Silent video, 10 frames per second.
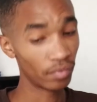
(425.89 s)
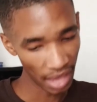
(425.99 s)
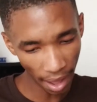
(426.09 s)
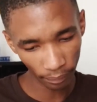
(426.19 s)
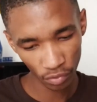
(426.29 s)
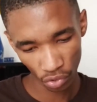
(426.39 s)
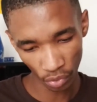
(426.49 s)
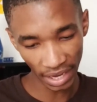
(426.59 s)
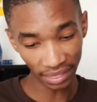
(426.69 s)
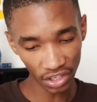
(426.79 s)
Yeah, you
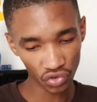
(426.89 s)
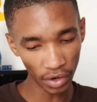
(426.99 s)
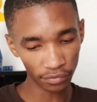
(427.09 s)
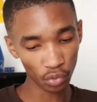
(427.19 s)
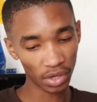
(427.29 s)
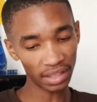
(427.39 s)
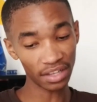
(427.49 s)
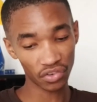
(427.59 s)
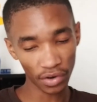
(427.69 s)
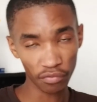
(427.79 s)
get the
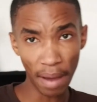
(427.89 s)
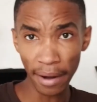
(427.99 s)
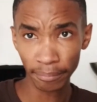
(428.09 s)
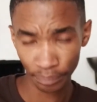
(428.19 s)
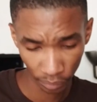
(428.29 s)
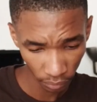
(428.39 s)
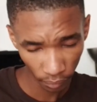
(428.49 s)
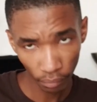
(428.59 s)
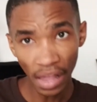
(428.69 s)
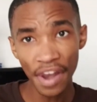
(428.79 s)
drift, man.
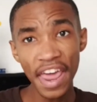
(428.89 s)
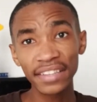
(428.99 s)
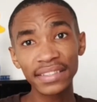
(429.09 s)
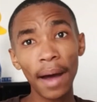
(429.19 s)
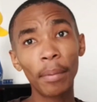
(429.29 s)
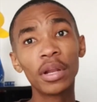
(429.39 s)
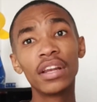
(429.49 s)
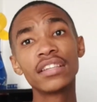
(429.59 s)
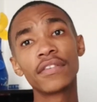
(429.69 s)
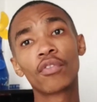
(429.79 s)
Next up on the
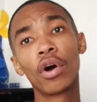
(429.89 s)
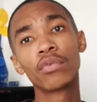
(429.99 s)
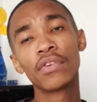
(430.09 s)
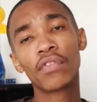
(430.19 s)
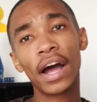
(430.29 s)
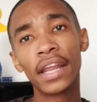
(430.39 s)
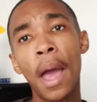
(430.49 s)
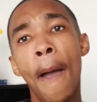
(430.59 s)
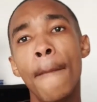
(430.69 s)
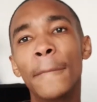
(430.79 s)
list, of course, we've got
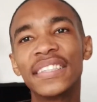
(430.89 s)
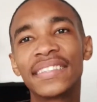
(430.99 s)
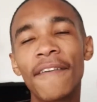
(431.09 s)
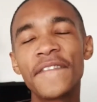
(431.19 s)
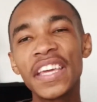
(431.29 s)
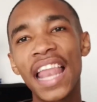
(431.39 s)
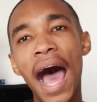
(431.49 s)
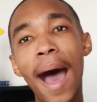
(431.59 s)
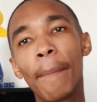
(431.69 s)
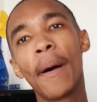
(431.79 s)
Mr. Feel
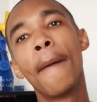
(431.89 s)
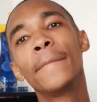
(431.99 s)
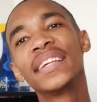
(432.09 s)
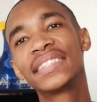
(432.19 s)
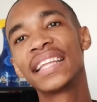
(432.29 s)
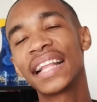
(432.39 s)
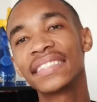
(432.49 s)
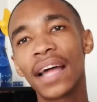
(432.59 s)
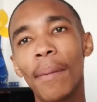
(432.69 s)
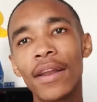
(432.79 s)
Up, Mr.
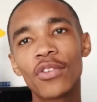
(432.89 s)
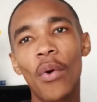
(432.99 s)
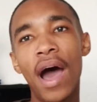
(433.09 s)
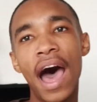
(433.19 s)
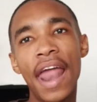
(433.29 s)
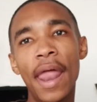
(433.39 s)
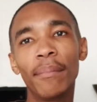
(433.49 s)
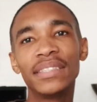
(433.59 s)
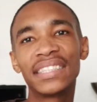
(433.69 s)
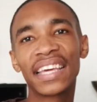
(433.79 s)
Tatsabantwada,
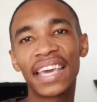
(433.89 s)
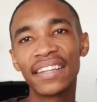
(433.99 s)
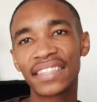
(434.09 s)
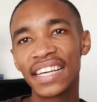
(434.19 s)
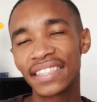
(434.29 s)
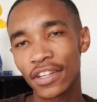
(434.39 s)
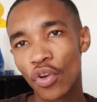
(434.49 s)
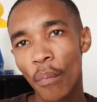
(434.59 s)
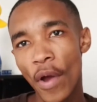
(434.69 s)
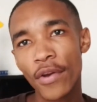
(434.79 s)
Mr. Gets
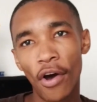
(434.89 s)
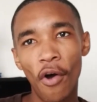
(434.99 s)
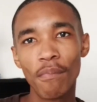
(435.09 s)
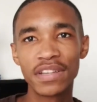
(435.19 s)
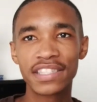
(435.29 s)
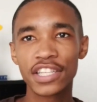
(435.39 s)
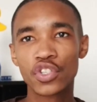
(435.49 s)
2.0, Mr.